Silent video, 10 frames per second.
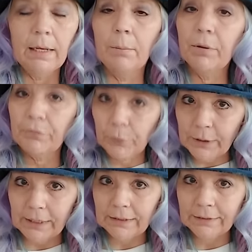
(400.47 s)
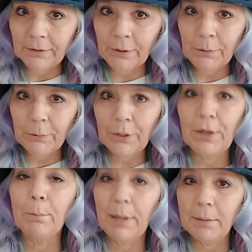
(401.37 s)
number four were
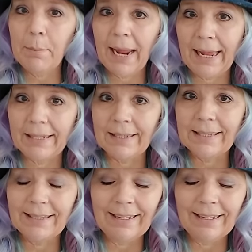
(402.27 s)
the Bundt pans